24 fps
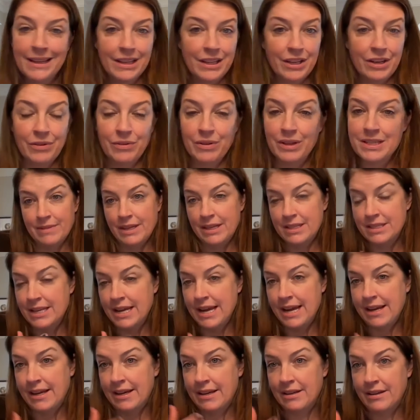
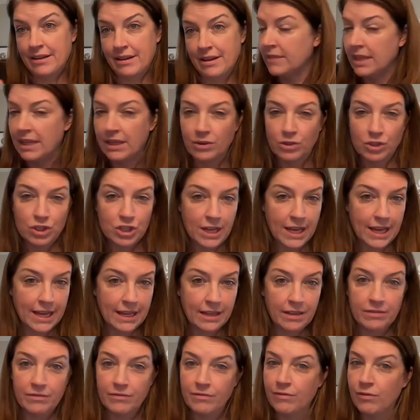attack kill
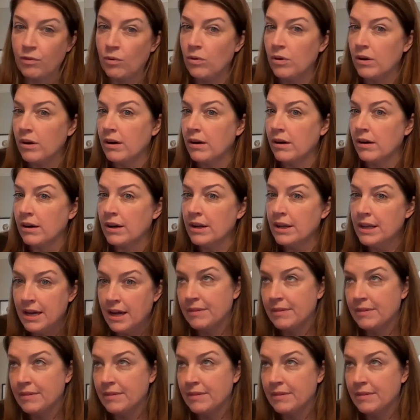chain, for,